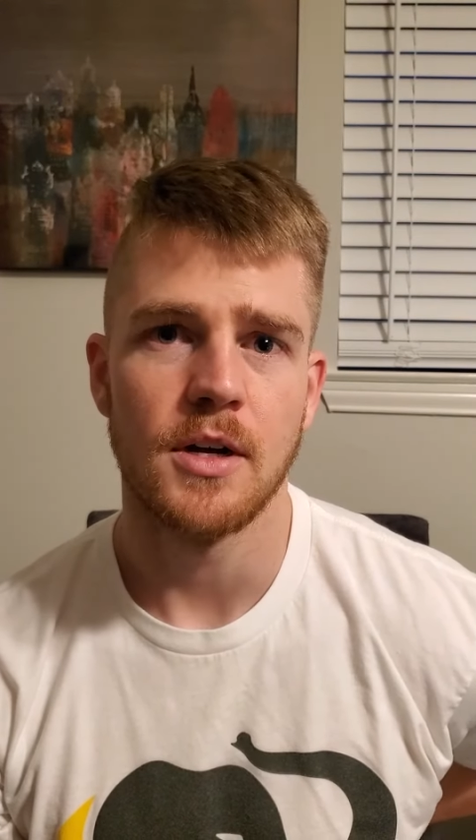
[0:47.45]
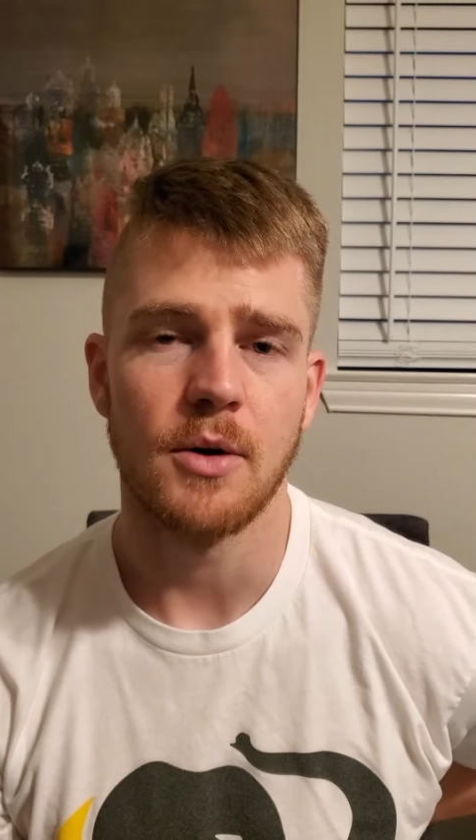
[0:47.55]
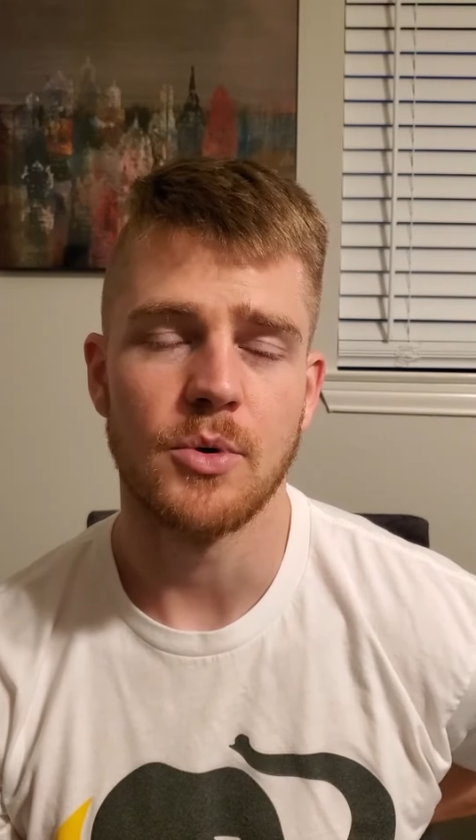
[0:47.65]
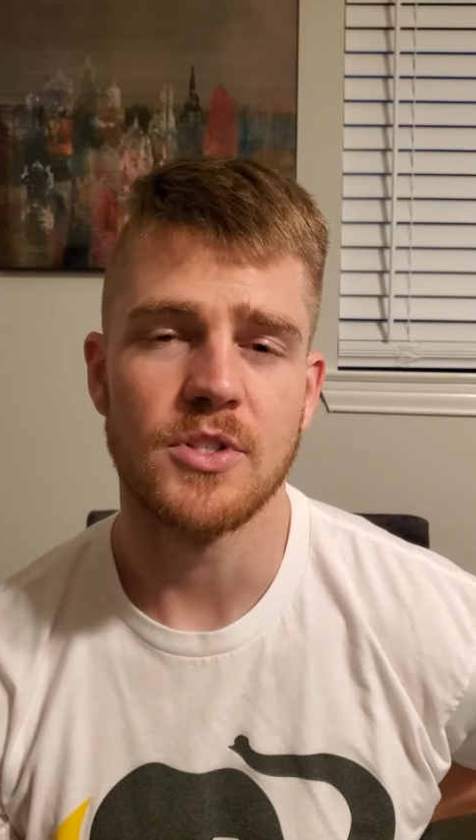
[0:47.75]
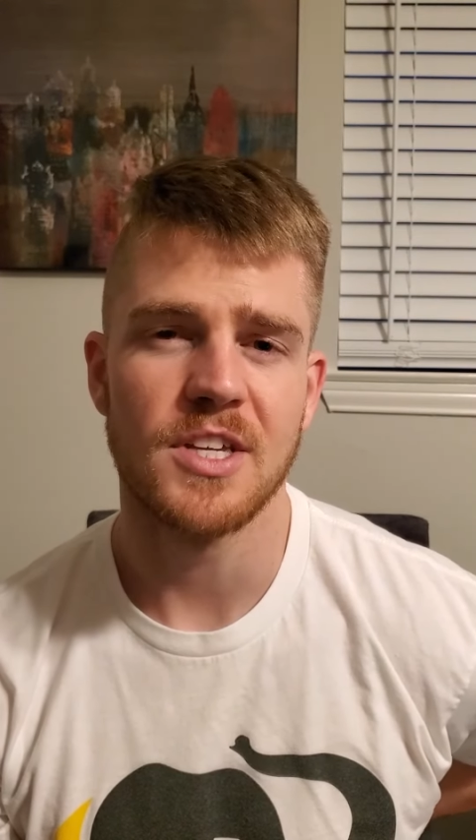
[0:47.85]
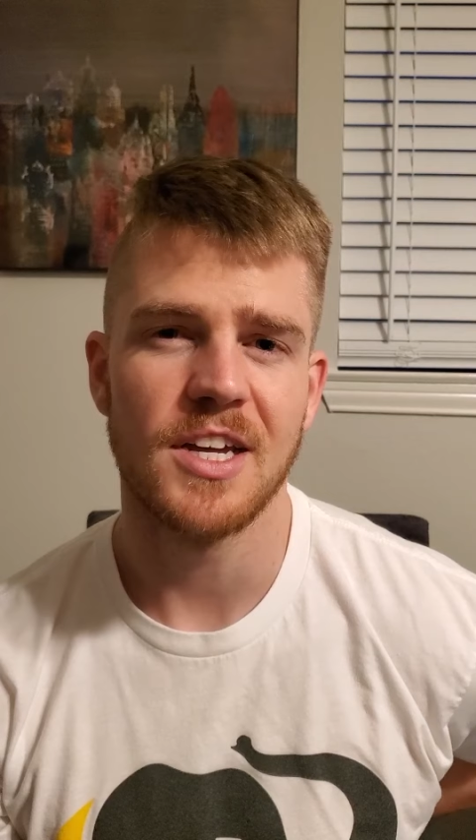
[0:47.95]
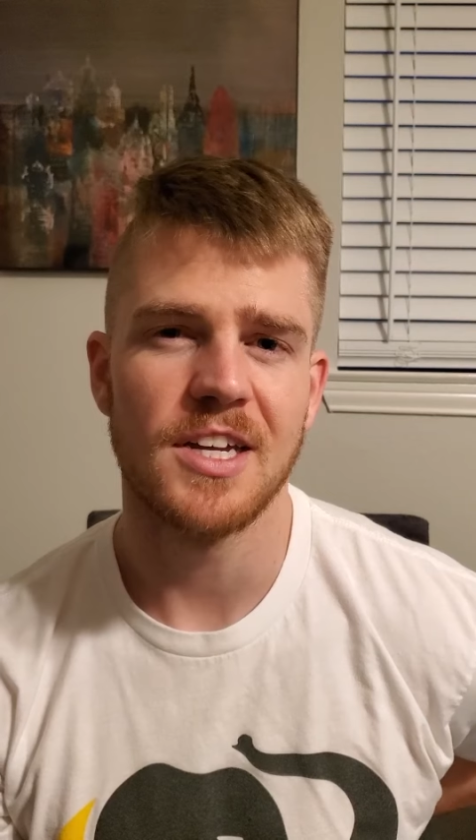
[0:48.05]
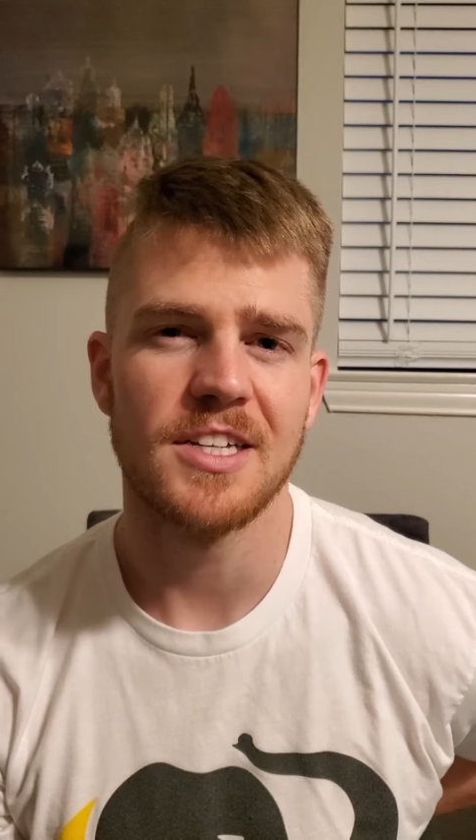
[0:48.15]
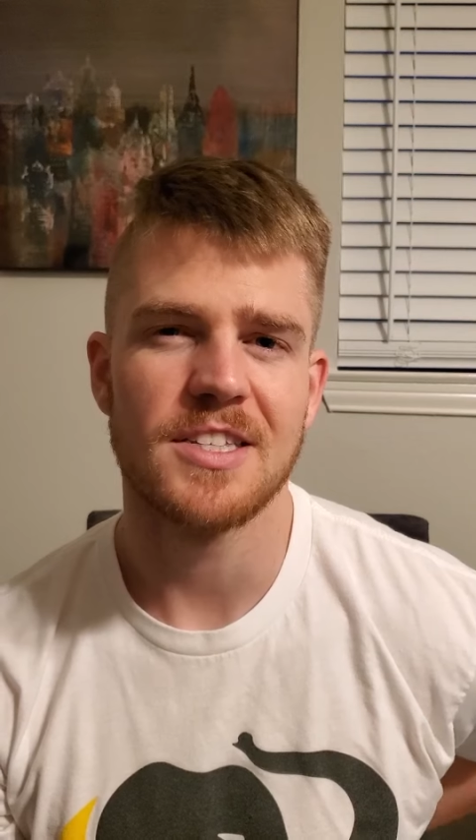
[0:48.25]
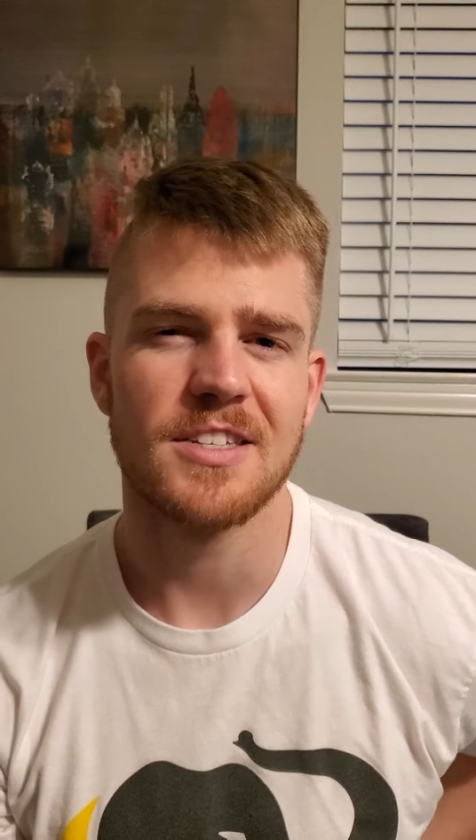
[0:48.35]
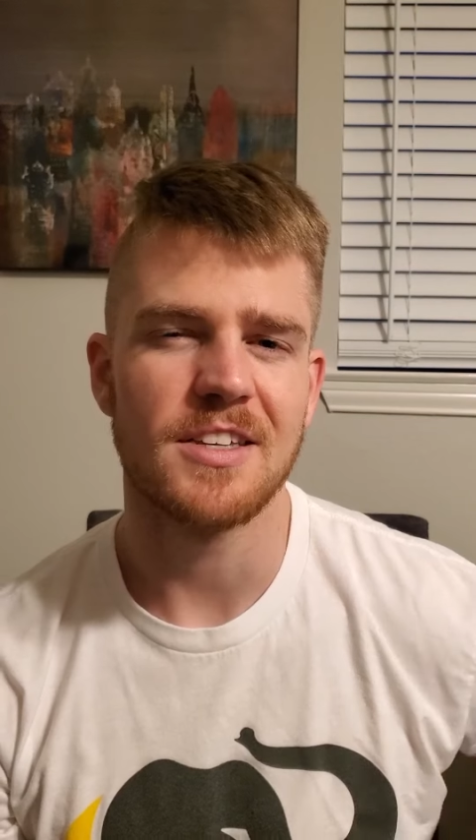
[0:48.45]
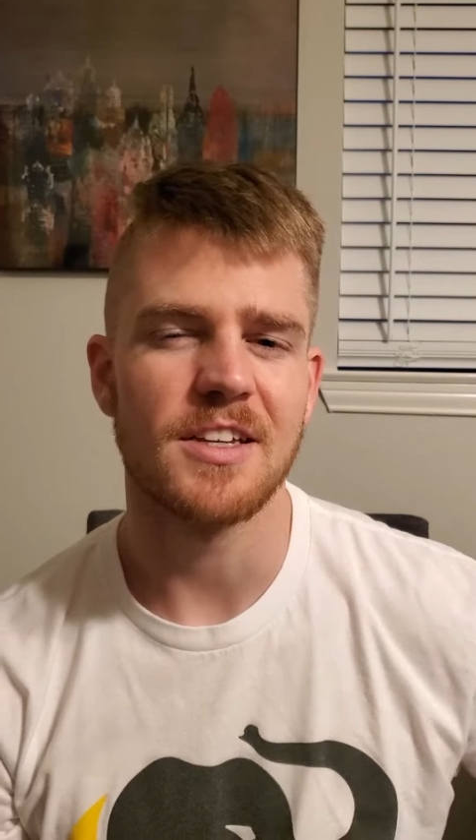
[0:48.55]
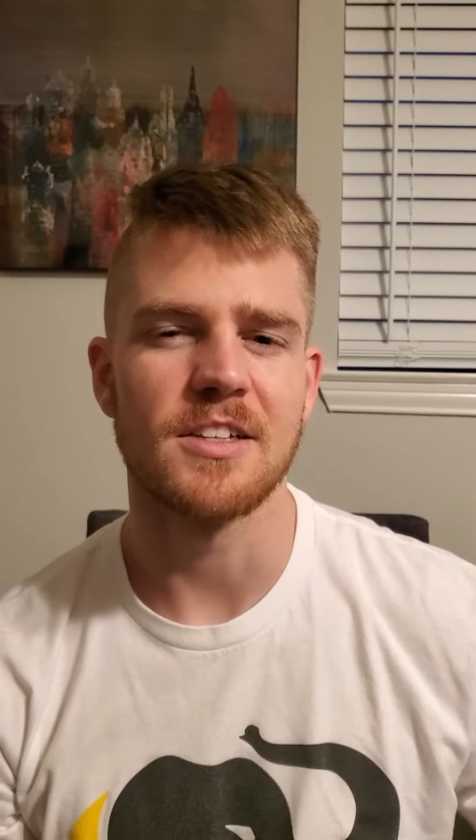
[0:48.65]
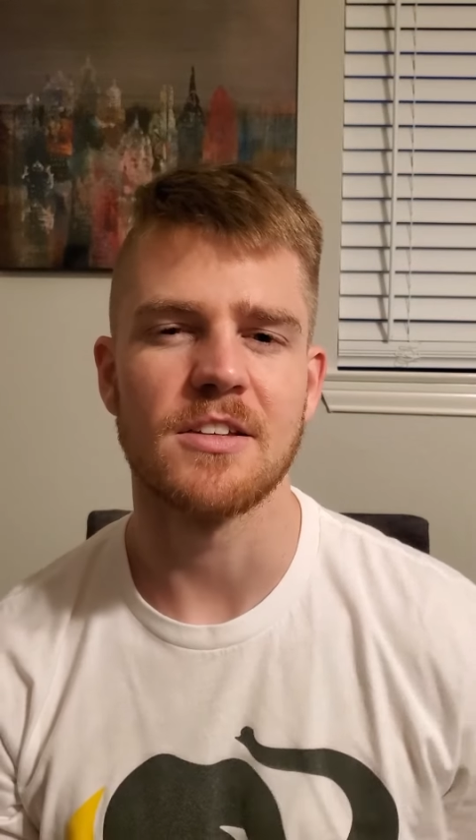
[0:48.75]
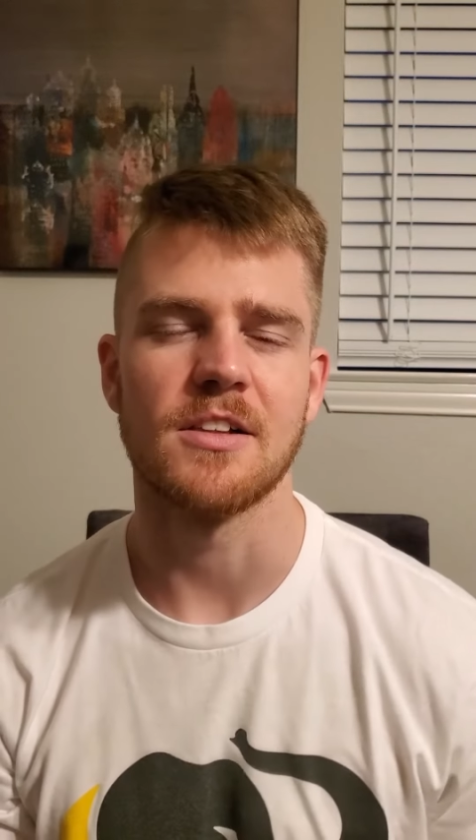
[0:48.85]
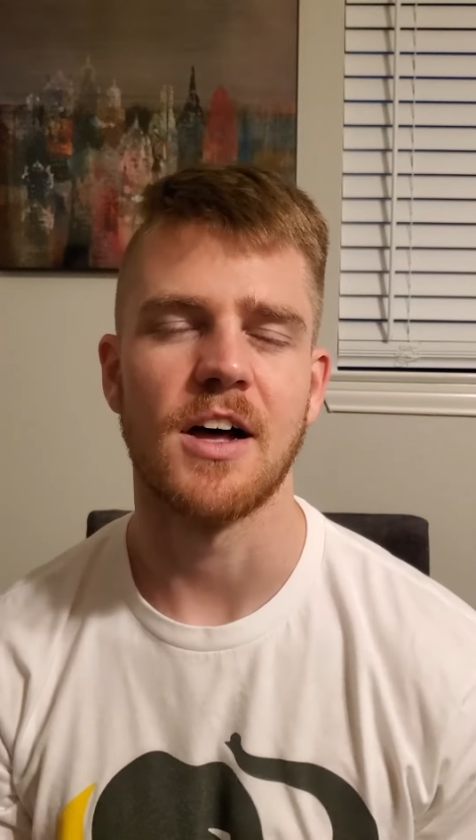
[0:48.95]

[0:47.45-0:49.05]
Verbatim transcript: I would say it's it's a